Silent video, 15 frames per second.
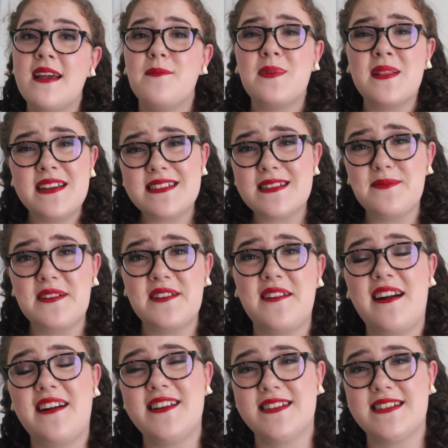Please let me know
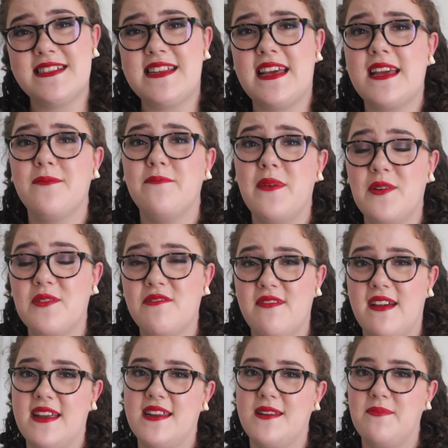how you're staying
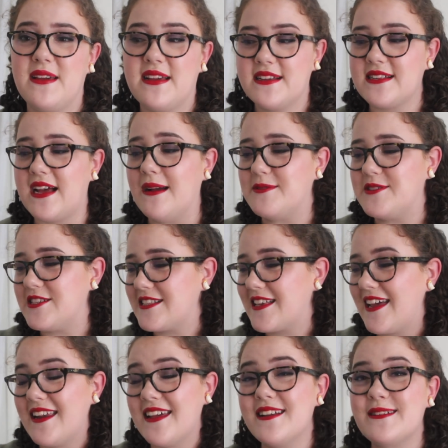motivated because I'm just
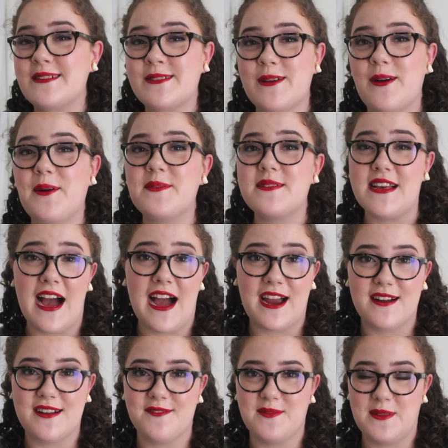getting so
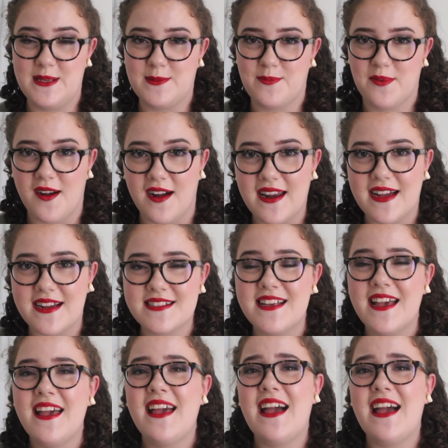tired of these products